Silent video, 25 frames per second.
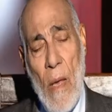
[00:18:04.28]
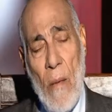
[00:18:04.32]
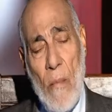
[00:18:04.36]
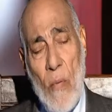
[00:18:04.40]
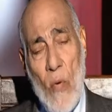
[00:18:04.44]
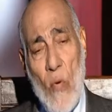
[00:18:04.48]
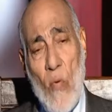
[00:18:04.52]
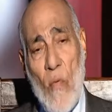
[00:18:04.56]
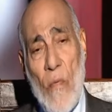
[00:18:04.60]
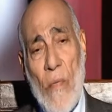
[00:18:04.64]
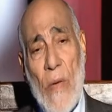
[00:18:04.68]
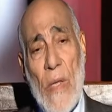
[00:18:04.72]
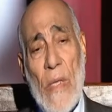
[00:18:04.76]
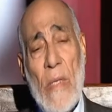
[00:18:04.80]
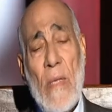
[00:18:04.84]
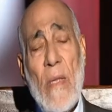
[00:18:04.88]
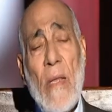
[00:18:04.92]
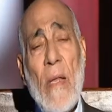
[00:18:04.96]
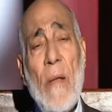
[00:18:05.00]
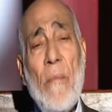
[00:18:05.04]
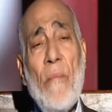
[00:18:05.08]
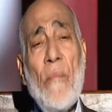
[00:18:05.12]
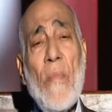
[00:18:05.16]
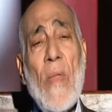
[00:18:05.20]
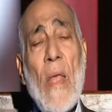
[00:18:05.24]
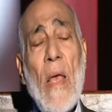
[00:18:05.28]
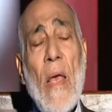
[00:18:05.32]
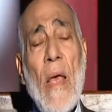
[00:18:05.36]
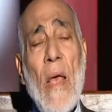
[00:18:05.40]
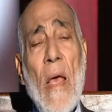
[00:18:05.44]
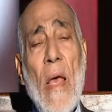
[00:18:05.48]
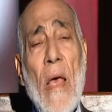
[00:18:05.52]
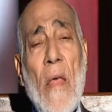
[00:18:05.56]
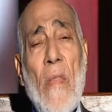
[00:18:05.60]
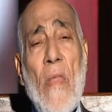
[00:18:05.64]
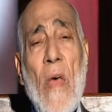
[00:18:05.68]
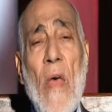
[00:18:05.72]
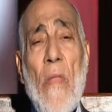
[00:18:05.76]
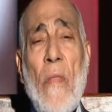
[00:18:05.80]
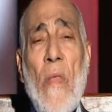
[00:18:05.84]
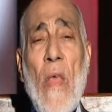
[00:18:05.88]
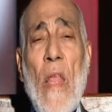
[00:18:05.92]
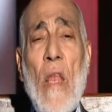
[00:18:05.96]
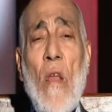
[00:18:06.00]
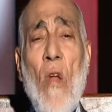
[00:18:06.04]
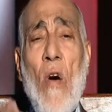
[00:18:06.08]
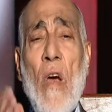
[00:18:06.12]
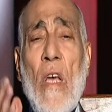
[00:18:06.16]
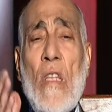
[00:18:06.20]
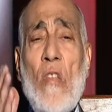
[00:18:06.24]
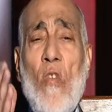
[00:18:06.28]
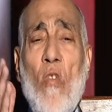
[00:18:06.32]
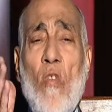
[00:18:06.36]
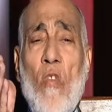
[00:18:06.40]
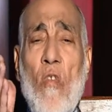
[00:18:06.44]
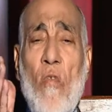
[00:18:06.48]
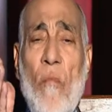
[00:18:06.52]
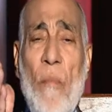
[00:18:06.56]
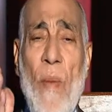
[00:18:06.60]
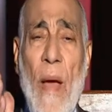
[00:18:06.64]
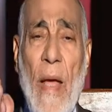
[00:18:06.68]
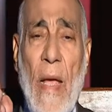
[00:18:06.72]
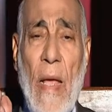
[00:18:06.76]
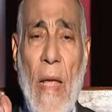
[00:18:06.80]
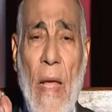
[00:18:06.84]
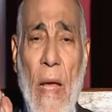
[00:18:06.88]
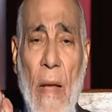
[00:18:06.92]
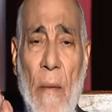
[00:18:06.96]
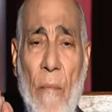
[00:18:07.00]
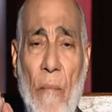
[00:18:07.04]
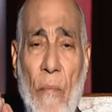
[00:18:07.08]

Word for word: proven that the longitude of Mecca